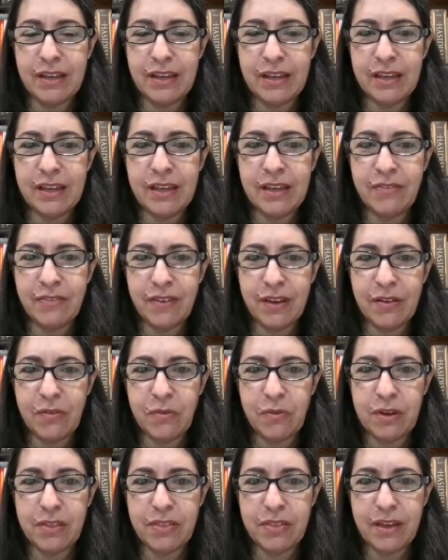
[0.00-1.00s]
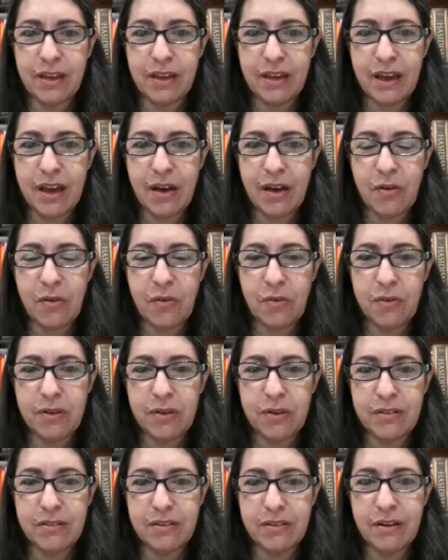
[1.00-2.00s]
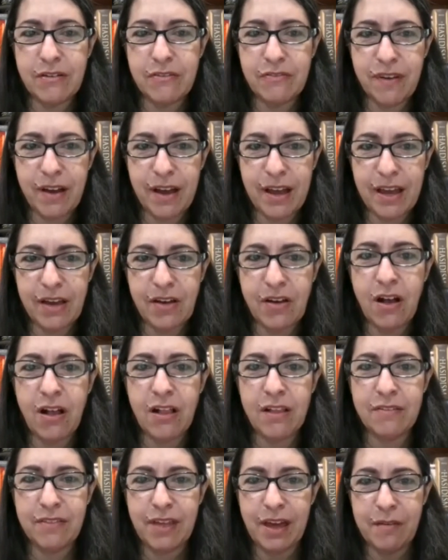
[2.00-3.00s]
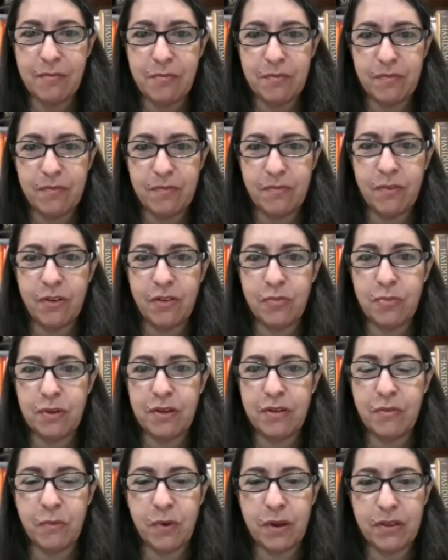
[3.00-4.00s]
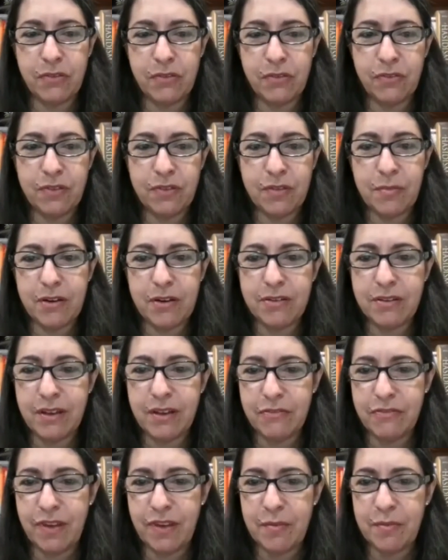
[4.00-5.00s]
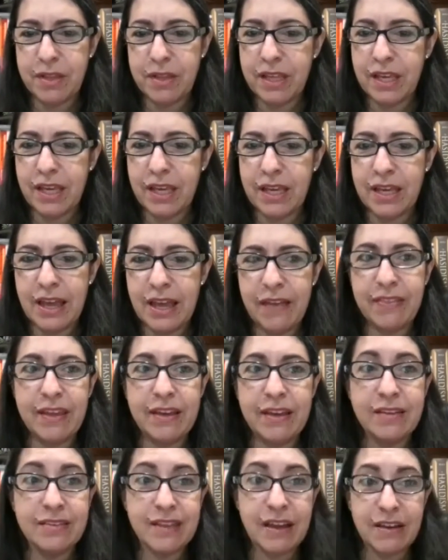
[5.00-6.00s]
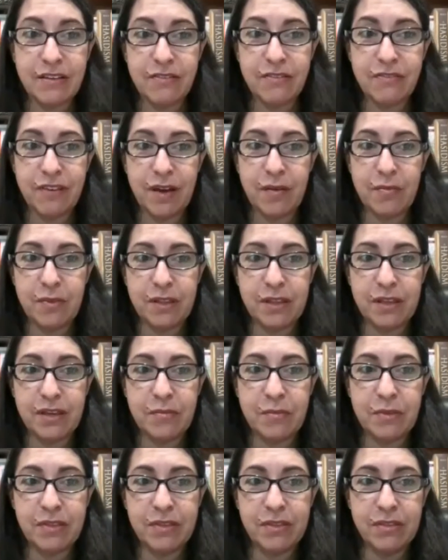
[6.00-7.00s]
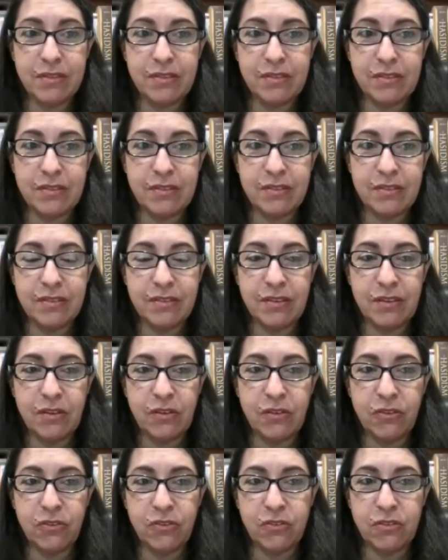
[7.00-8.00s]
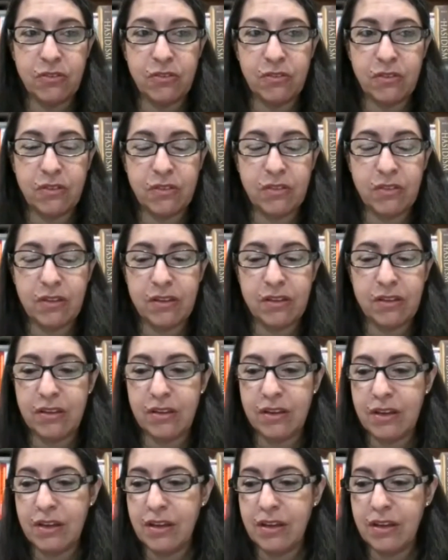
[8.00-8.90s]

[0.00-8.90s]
even with how terrifying all of that was for the Martel family and the extended family. I mean, this is, you know, the